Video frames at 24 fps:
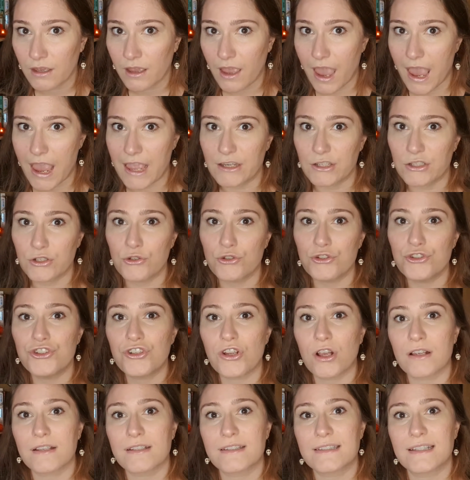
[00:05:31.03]
and to
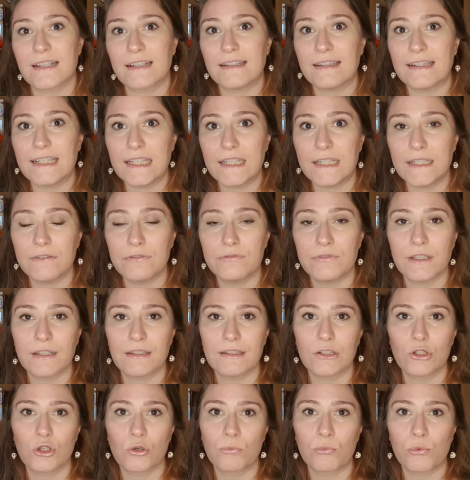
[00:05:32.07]
just leave
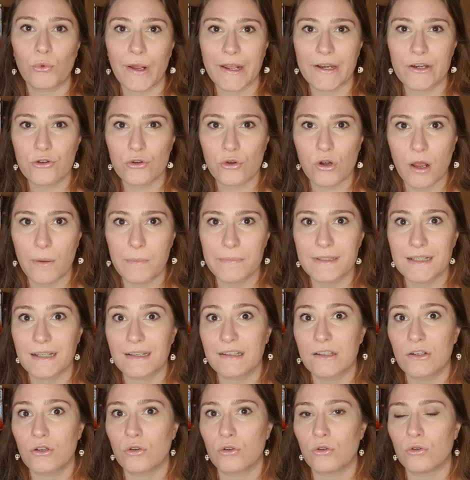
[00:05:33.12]
little breadcrumbs and
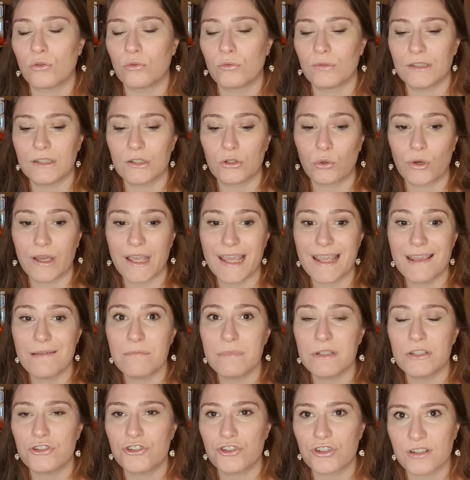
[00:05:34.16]
little
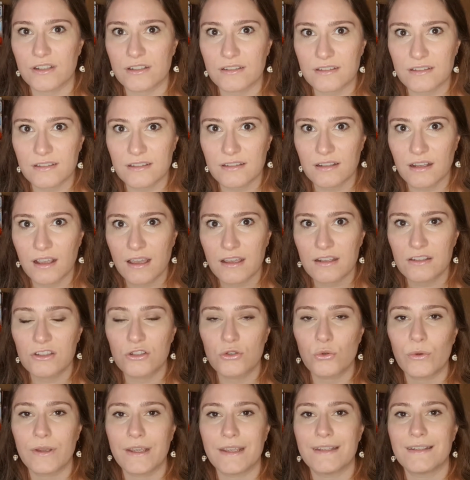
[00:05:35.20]
images
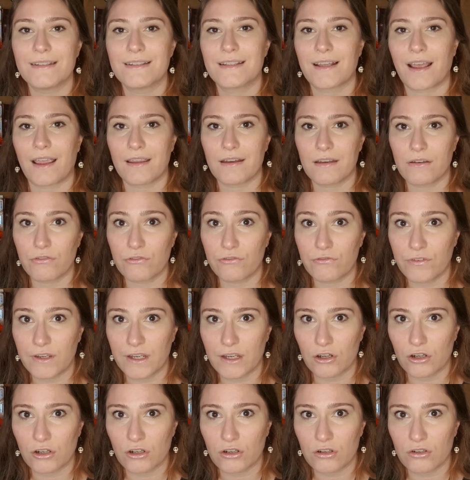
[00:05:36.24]
to incite
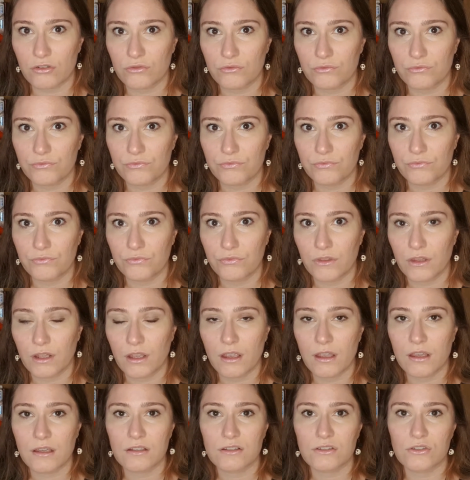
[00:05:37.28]
fear.
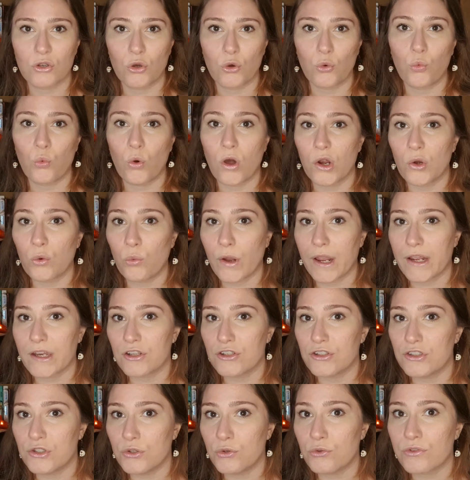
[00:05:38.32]
So one way to
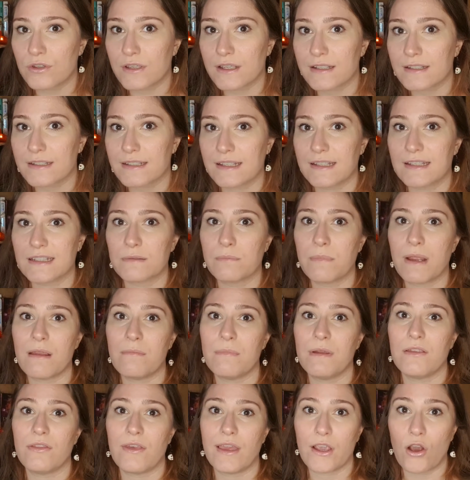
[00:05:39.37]
do this is
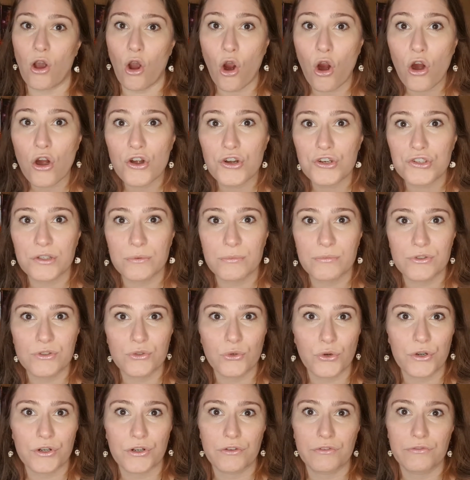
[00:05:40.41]
maybe they are some
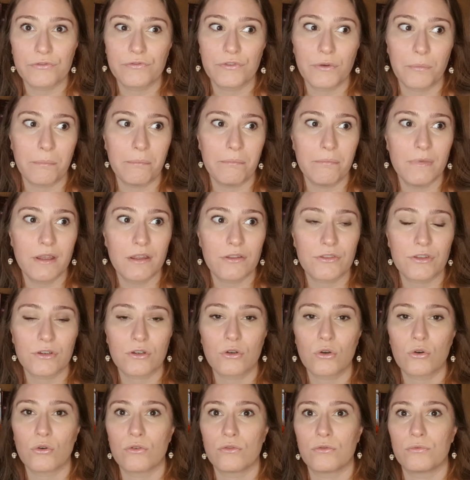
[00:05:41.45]
sort of
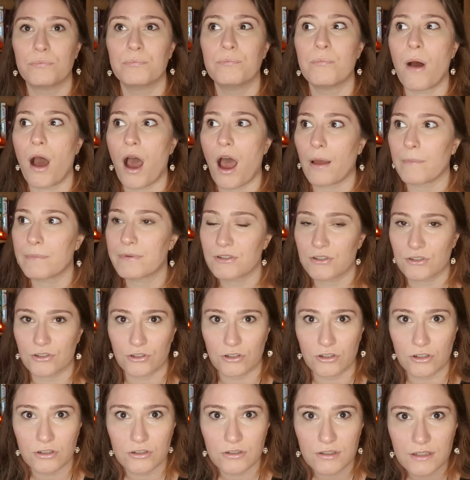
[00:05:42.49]
mythical
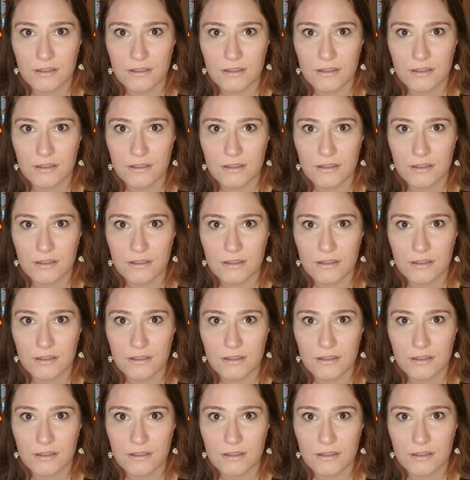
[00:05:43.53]
mobster